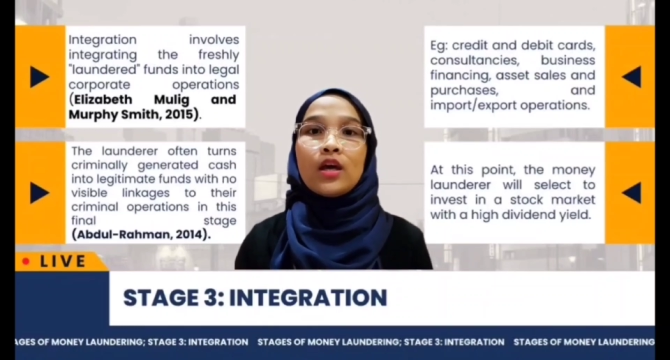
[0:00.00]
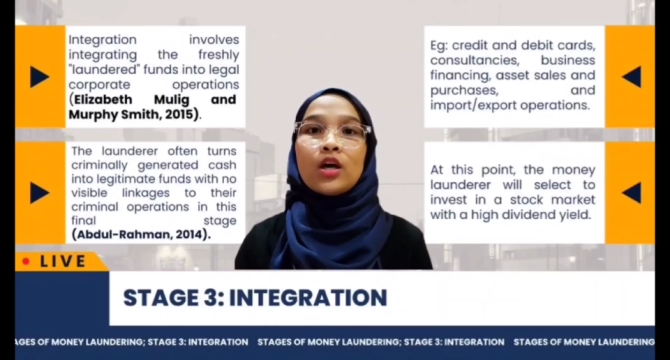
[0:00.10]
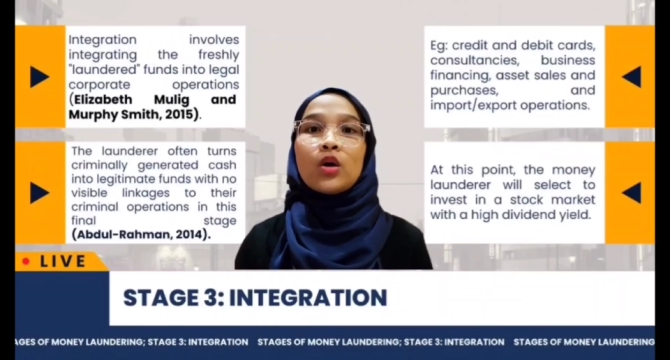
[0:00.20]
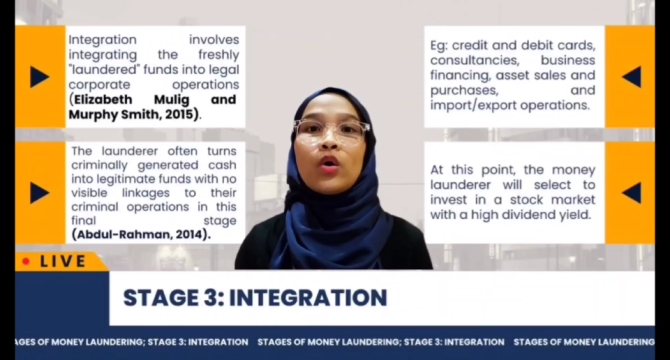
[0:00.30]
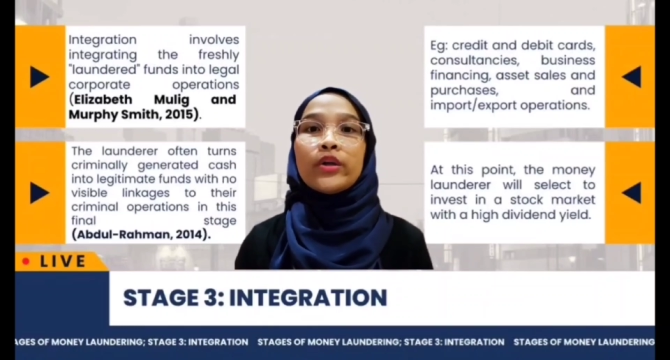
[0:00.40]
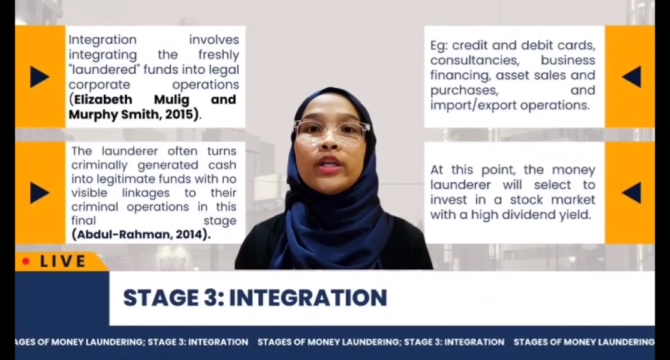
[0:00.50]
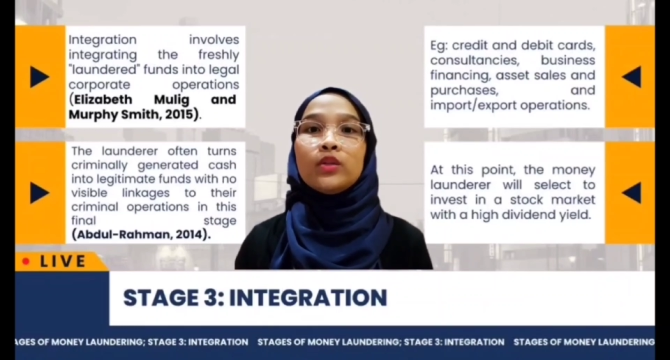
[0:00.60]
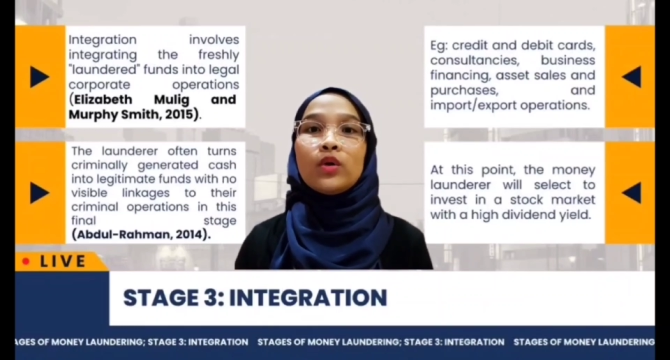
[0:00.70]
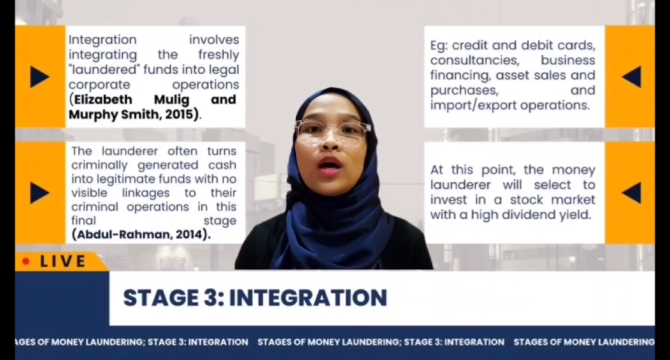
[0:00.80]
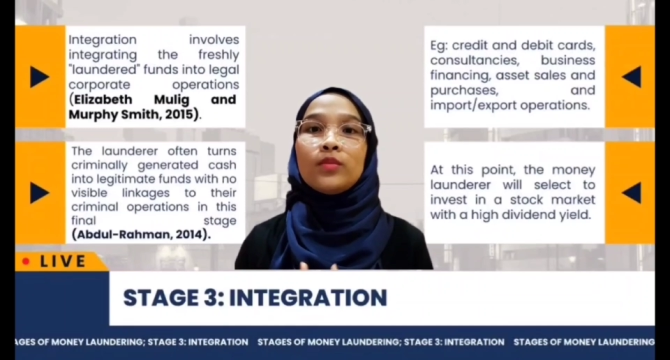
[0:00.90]

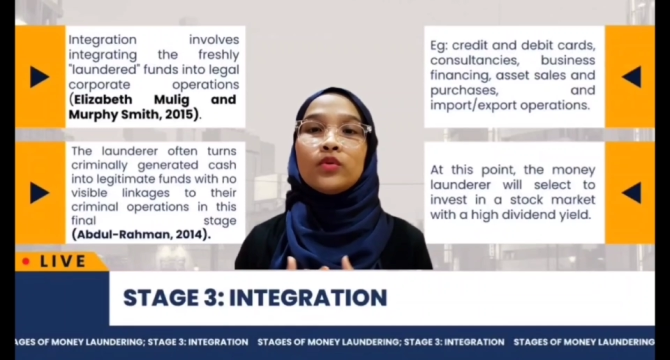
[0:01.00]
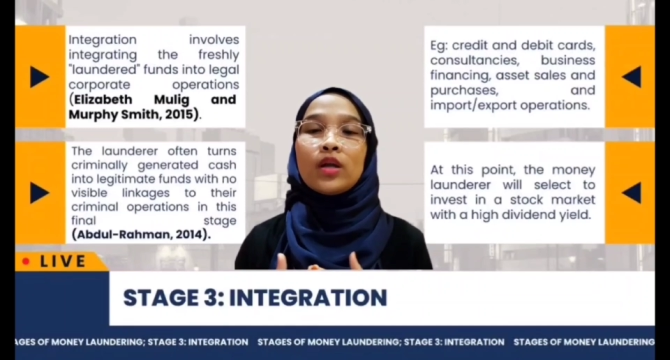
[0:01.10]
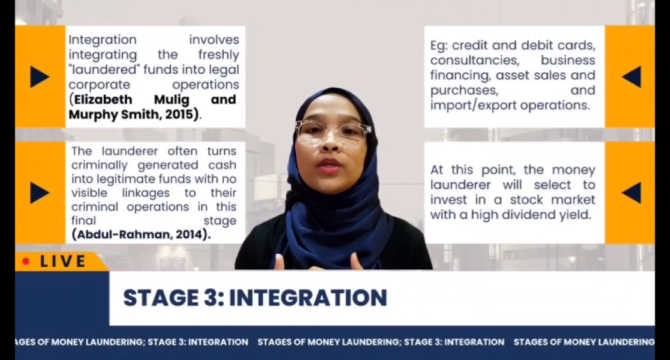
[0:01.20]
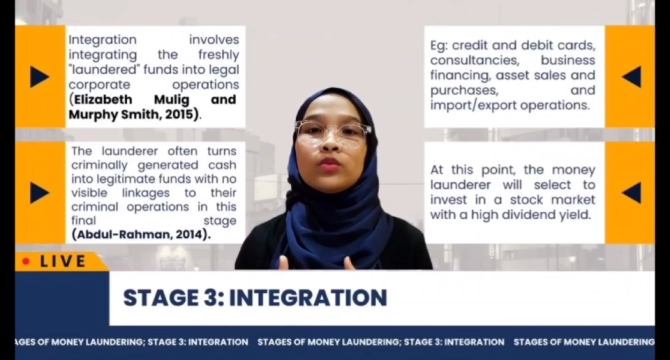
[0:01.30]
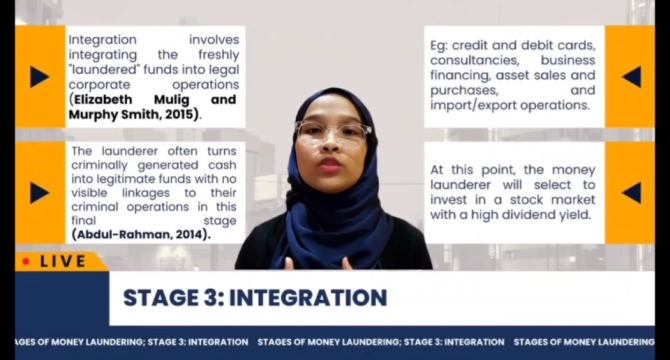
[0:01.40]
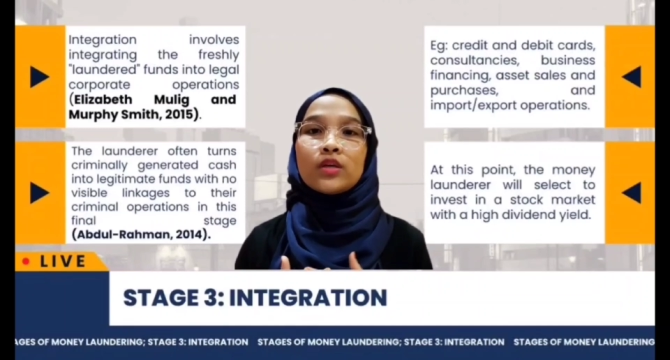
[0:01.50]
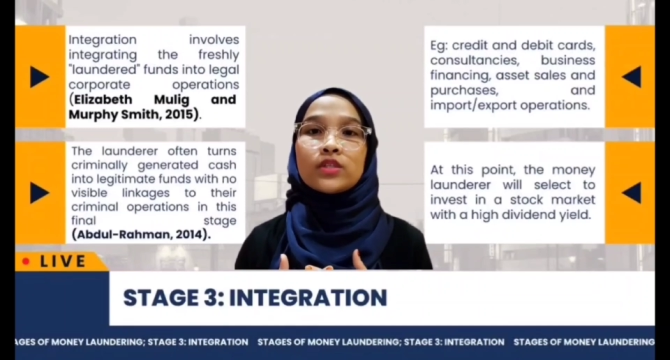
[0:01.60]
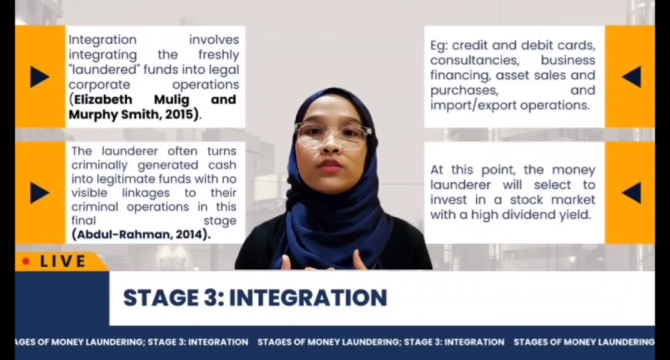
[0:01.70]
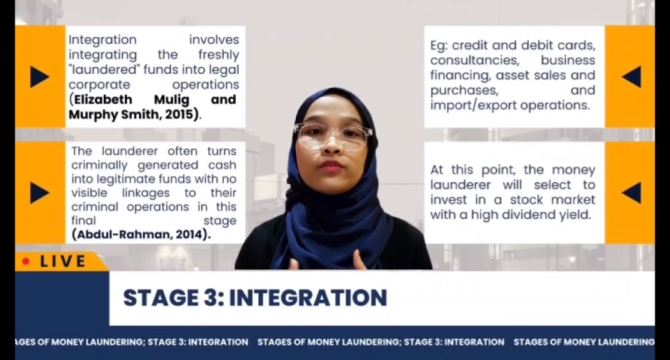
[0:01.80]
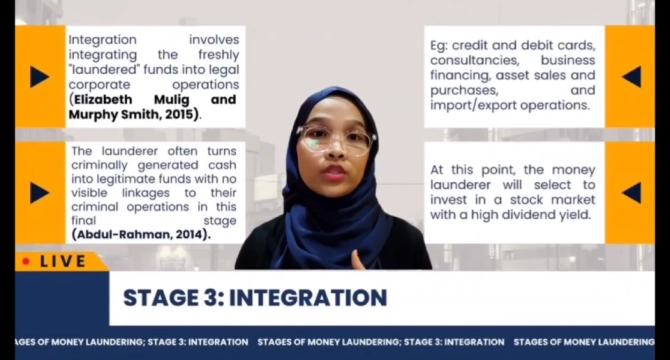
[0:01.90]
According to Abdul Rahman
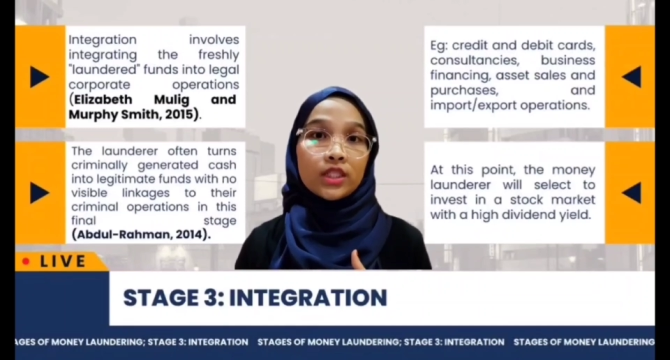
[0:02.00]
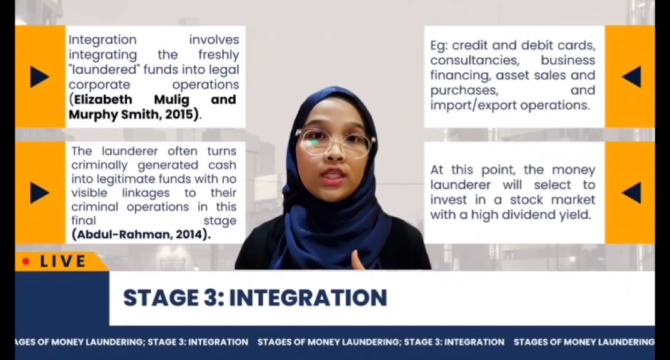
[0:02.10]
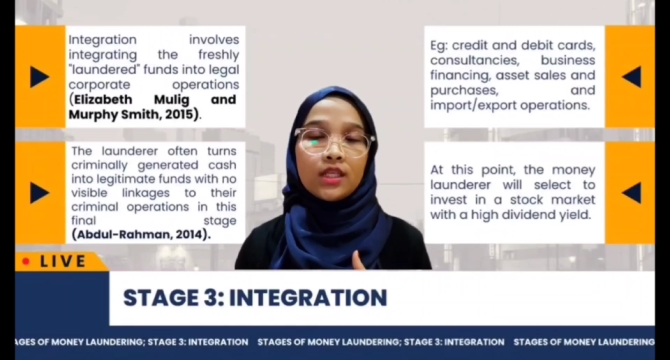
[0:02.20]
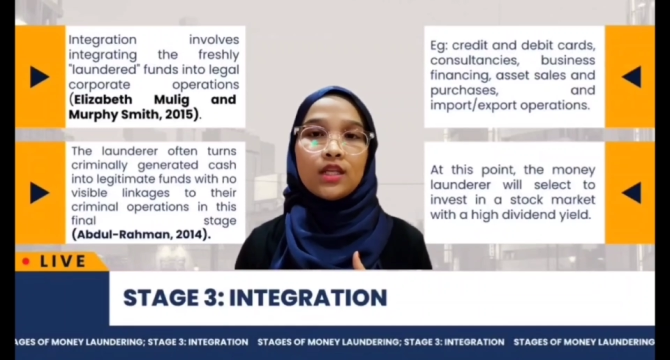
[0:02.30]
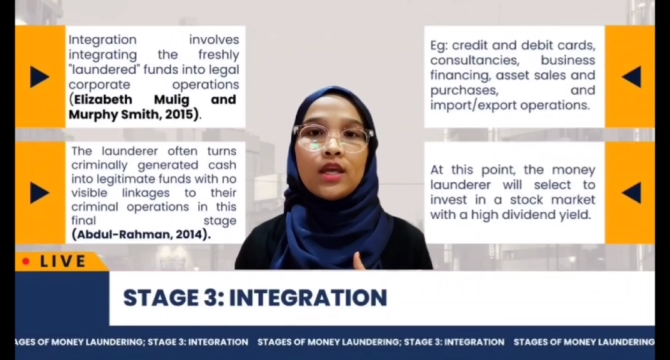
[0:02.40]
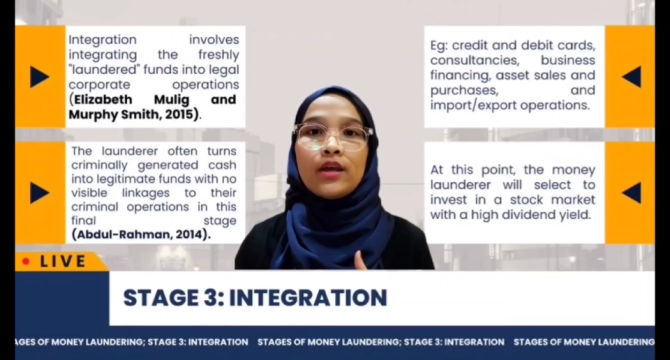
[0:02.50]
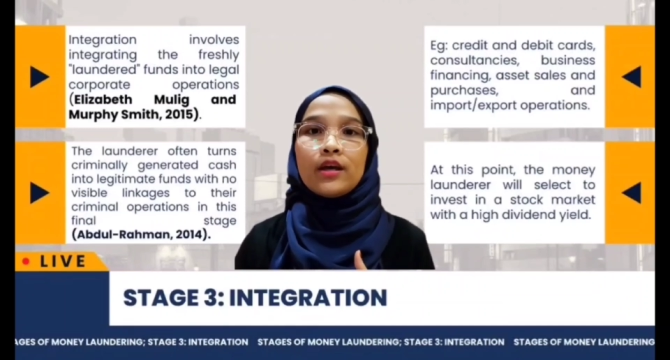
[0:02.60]
2014,